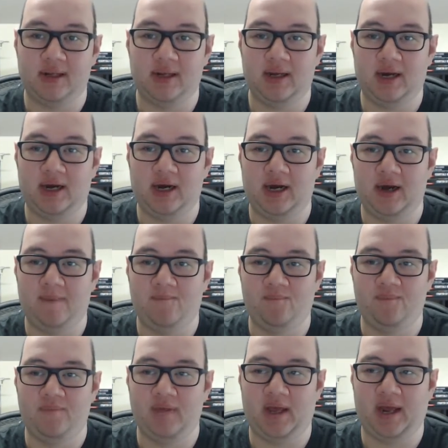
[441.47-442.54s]

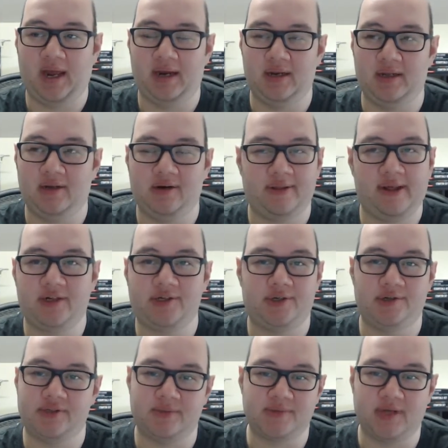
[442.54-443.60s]
and they
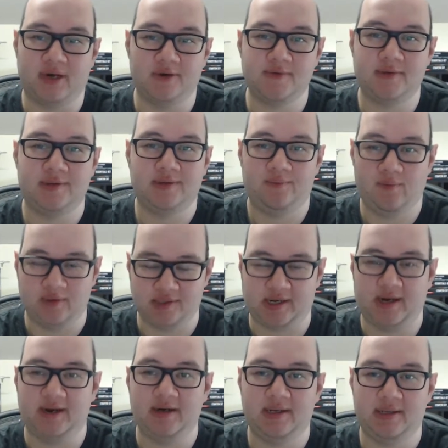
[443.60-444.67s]
introduce themselves once
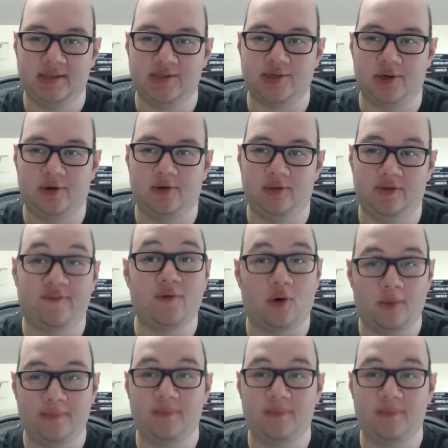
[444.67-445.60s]
again. So the four